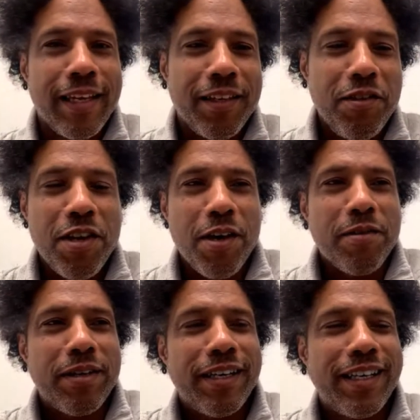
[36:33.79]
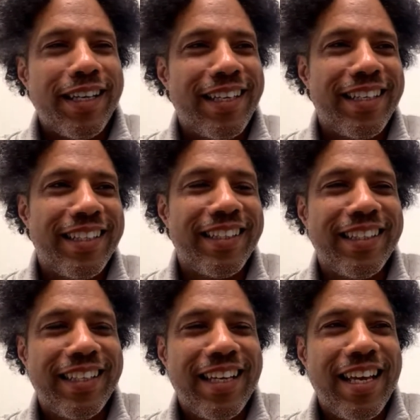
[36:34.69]
you know,
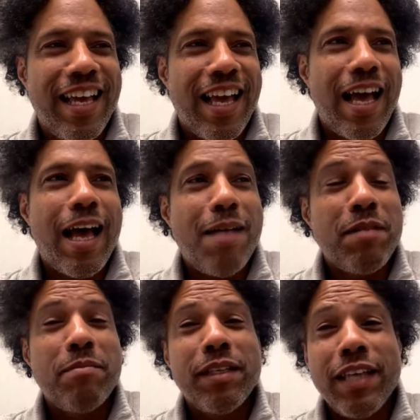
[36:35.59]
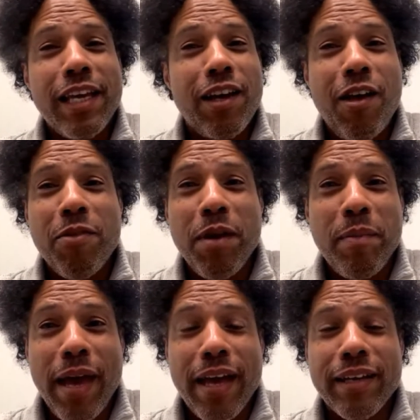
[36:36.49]
I'm going to take it all the way
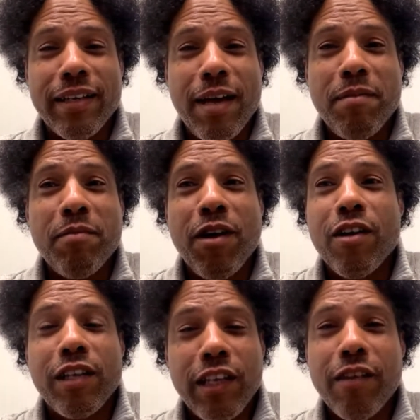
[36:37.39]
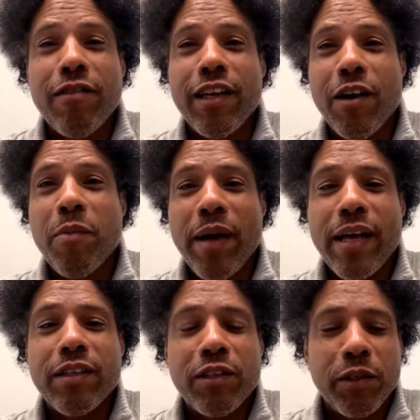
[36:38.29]
back. I'm going to literally go back
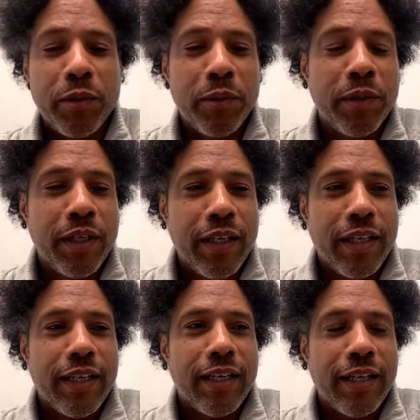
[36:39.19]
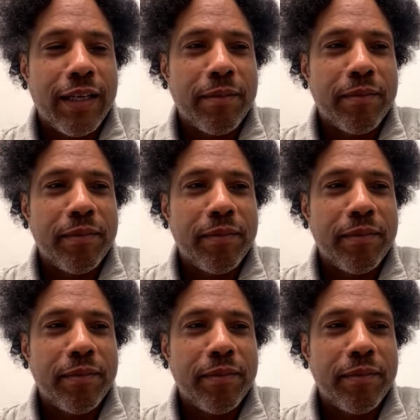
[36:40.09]
to um,